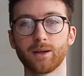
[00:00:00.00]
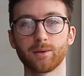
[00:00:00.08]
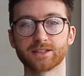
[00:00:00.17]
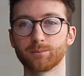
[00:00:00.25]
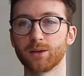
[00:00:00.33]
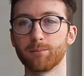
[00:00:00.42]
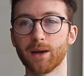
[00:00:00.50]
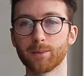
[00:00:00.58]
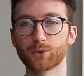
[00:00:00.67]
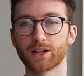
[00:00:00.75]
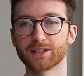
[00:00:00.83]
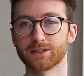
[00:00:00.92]
simply
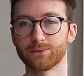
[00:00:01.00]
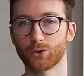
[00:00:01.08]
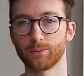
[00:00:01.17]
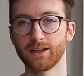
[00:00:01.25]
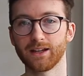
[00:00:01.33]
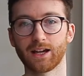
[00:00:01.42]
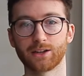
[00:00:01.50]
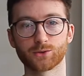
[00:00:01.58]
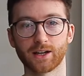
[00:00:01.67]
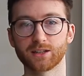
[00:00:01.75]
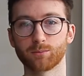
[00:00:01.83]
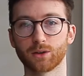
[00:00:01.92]
memorize the formulae and
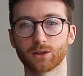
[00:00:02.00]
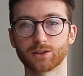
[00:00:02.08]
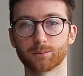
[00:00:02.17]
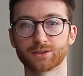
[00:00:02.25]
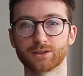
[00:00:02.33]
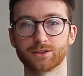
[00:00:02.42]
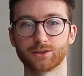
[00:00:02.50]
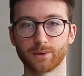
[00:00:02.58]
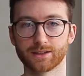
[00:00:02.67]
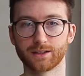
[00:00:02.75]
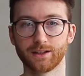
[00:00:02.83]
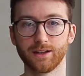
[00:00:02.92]
try to plug numbers into it.